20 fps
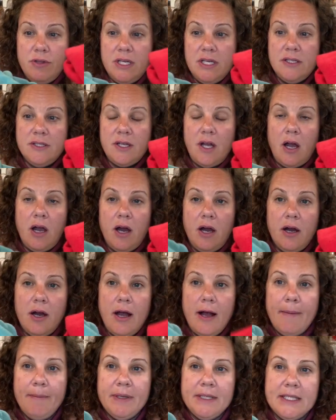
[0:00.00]
These
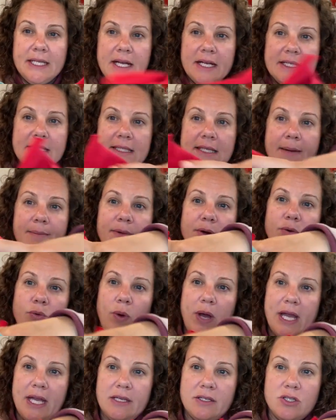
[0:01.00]
are, it's like a summer
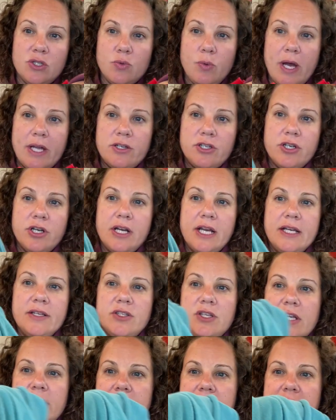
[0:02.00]
weight sweatshirting,
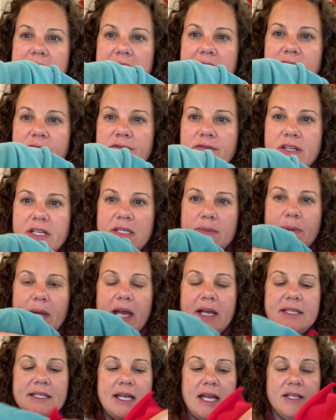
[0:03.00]
so you can see the fleece
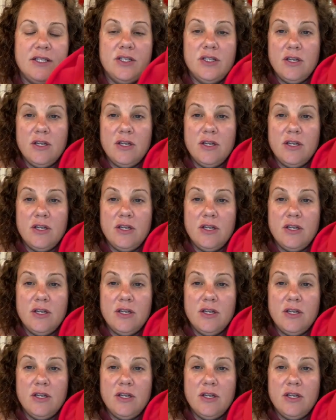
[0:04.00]
backside.